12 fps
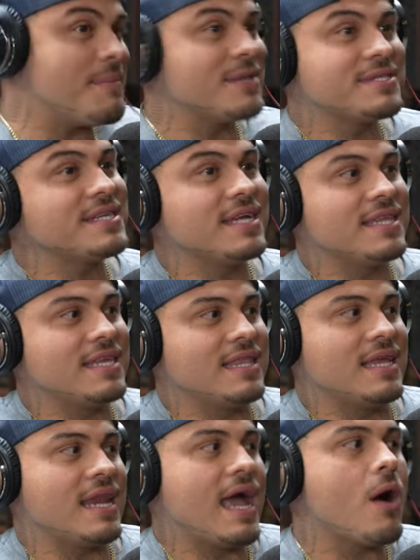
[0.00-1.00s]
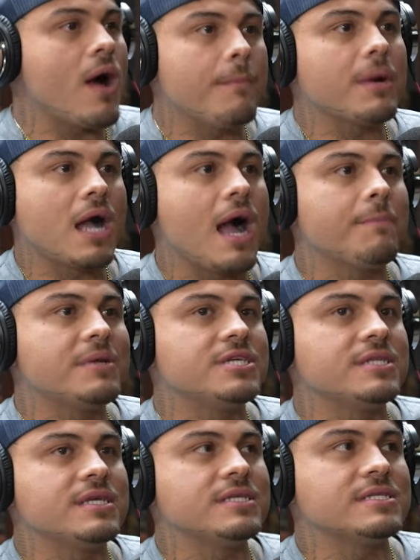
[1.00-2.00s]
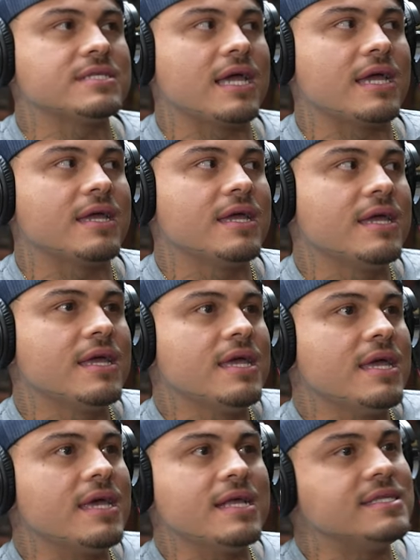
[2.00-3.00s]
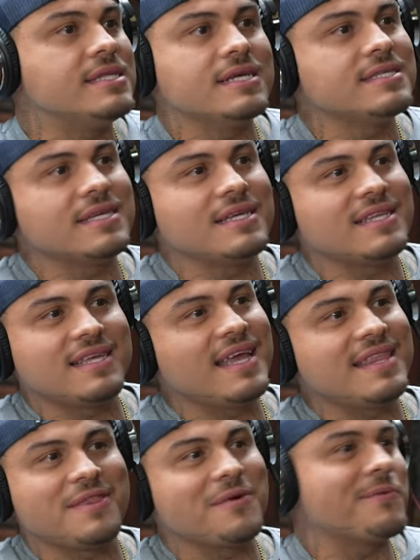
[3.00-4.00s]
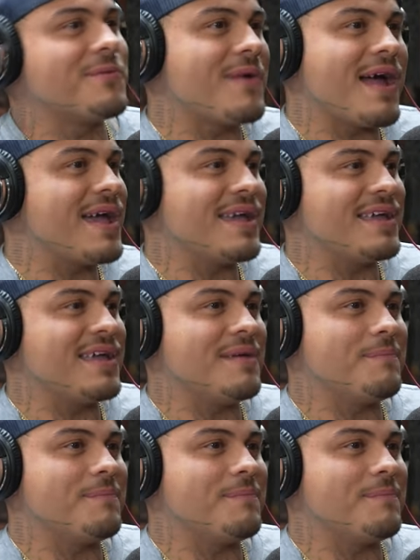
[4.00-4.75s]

amount to nothing, and then now I'm accomplishing things. It's like it doesn't get the right.